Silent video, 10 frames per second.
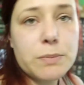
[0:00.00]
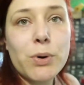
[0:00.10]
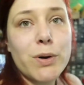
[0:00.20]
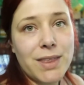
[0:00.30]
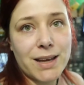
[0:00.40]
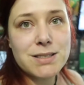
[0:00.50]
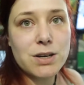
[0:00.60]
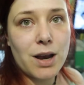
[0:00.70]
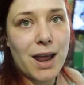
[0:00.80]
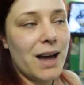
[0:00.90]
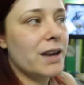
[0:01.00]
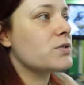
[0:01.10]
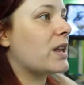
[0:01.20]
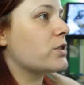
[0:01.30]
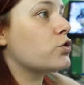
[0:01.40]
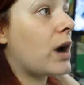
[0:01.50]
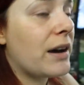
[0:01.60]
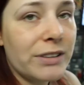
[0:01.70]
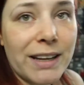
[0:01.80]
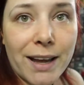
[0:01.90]
important things in our lives, like
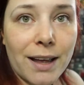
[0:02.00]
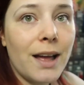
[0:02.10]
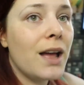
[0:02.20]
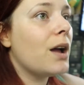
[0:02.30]
traveling,